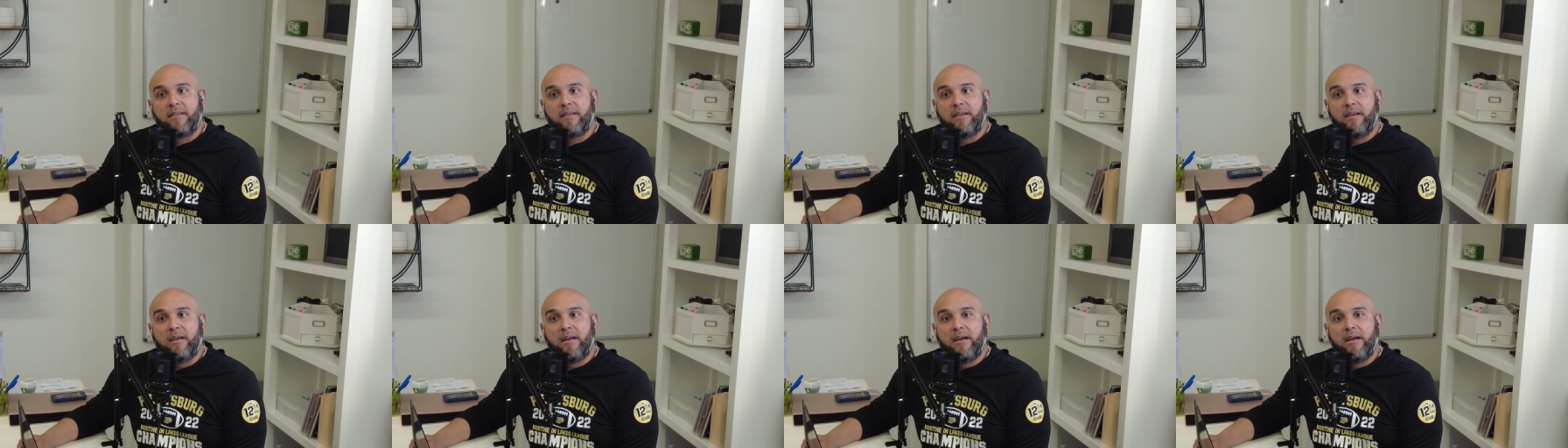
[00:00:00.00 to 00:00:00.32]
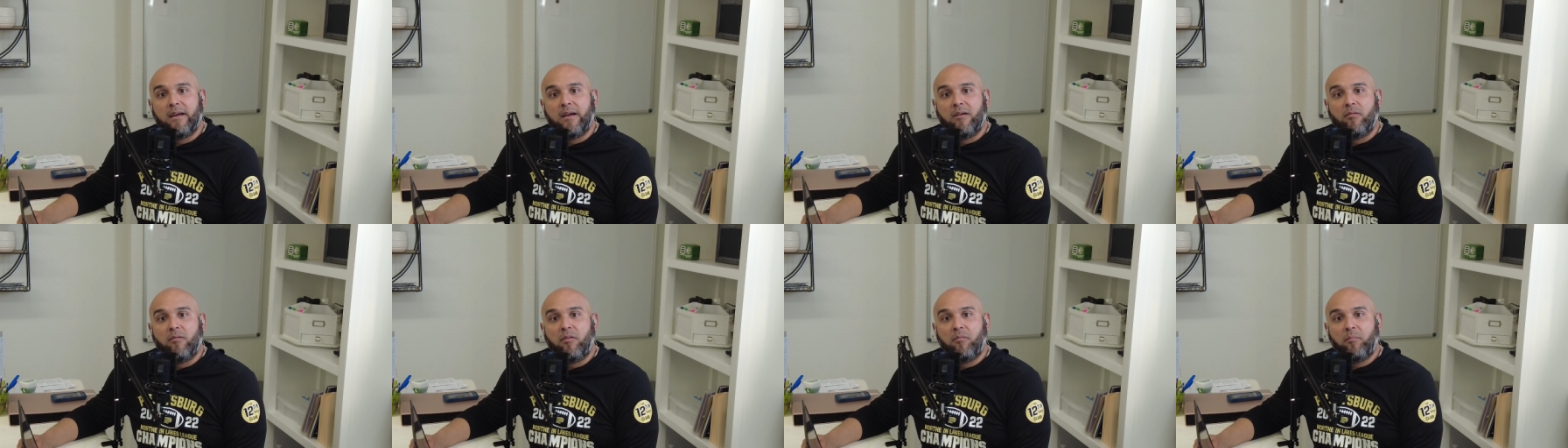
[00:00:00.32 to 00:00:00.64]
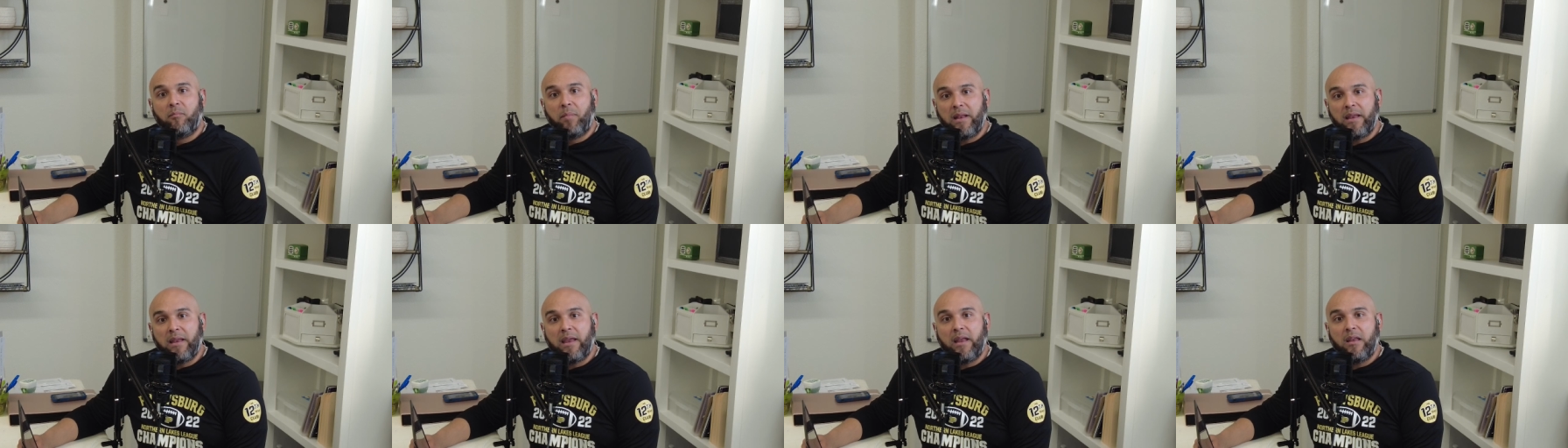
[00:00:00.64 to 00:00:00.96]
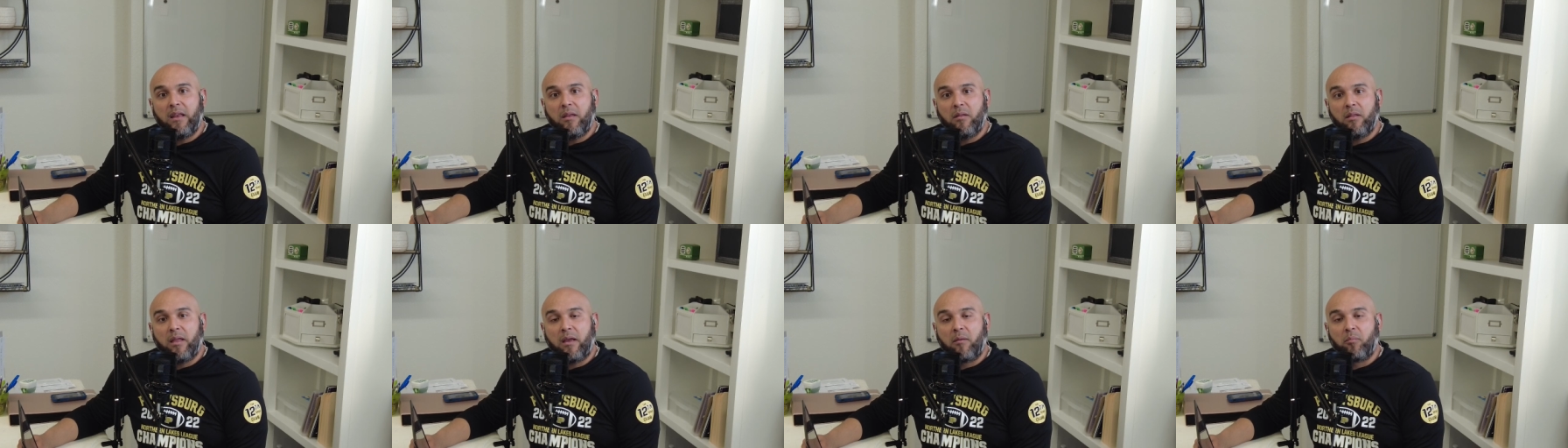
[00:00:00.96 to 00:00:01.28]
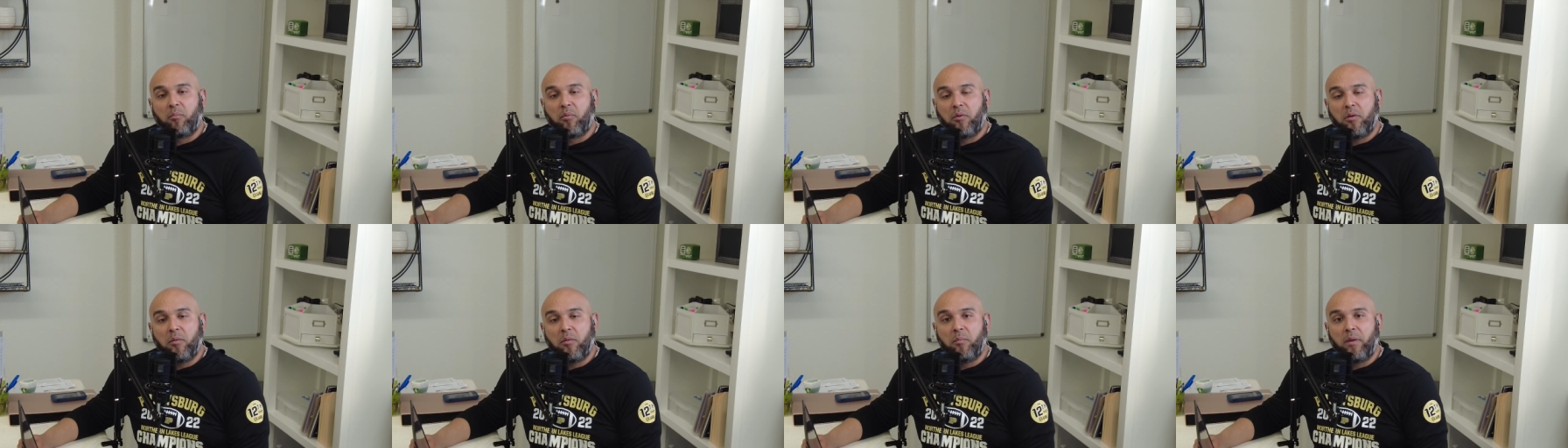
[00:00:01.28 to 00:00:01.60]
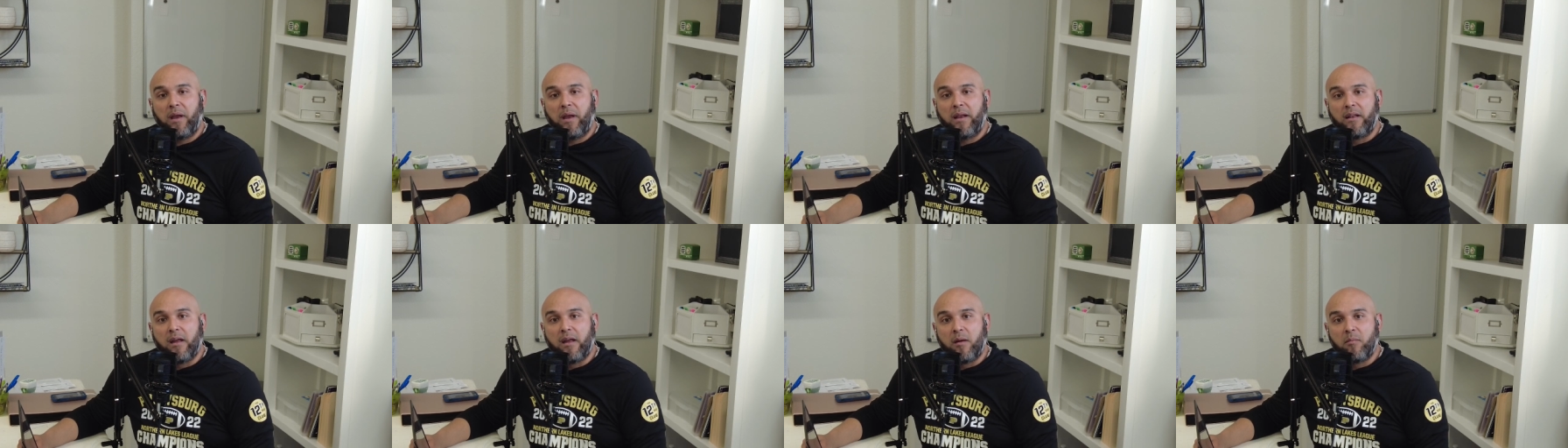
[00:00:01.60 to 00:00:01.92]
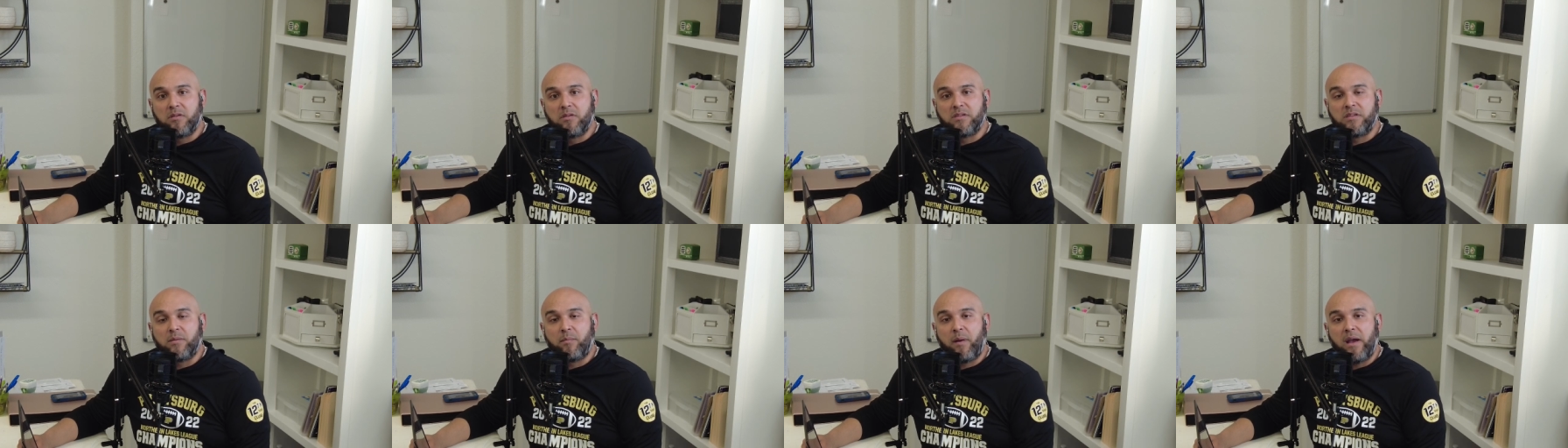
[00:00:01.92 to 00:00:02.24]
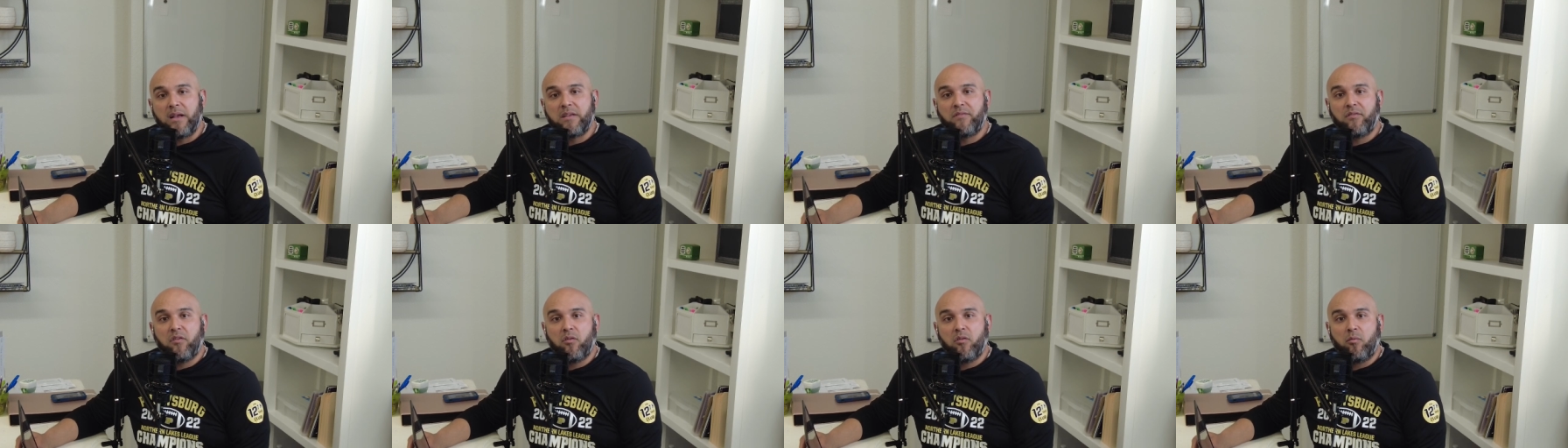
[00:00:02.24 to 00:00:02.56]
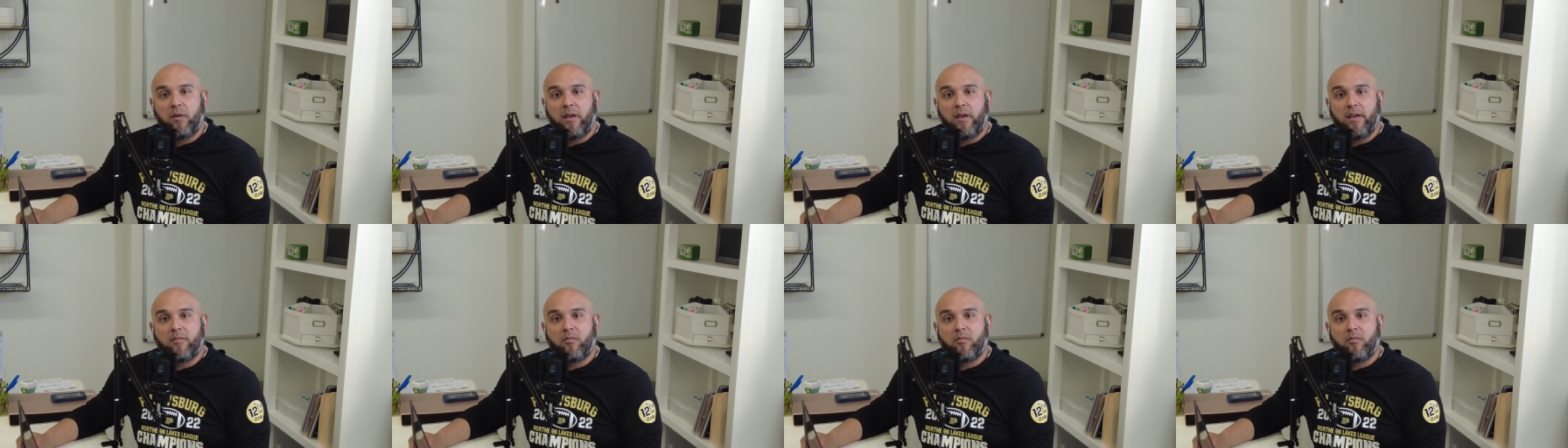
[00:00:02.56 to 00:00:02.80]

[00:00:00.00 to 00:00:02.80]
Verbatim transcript: Uh, we've been getting like pretty big numbers the past few weeks.